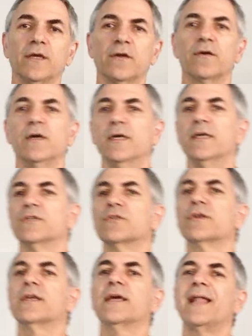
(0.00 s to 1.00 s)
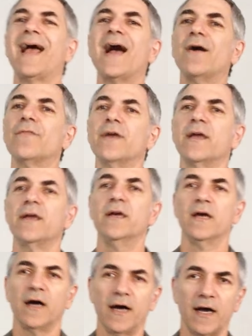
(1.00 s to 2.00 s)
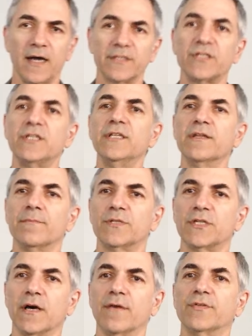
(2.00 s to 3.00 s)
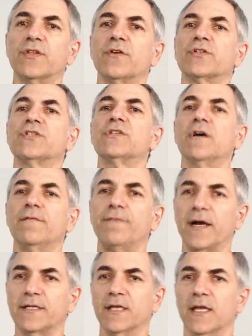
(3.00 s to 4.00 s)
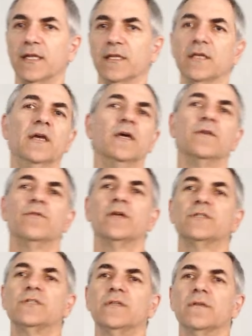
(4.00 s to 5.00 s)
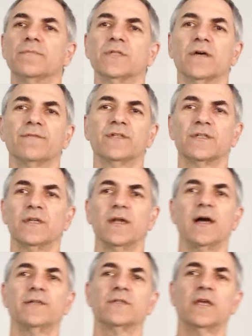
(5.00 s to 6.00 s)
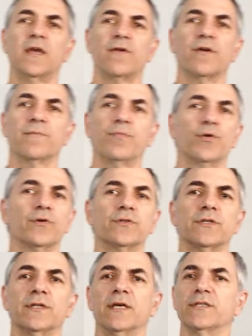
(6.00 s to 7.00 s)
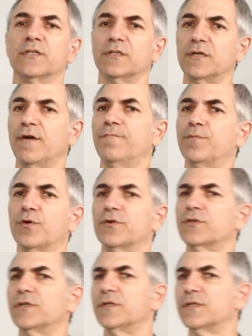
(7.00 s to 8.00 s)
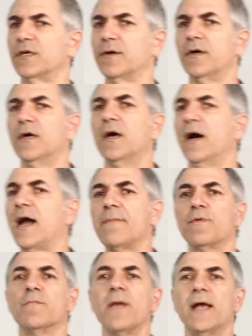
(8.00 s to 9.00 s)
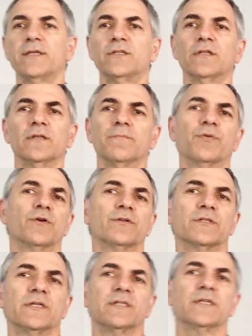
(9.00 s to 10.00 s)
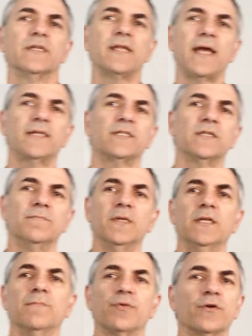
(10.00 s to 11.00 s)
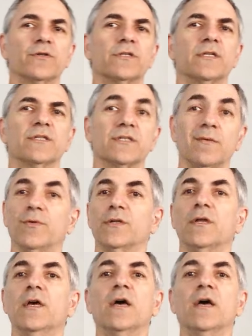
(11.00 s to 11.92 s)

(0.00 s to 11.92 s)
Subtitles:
here is looking at how they see themselves, their self-identity. Do they see themselves as a nice, caring person, as a tough person, as a hyper-masculine person, as a nasty, mean person, as someone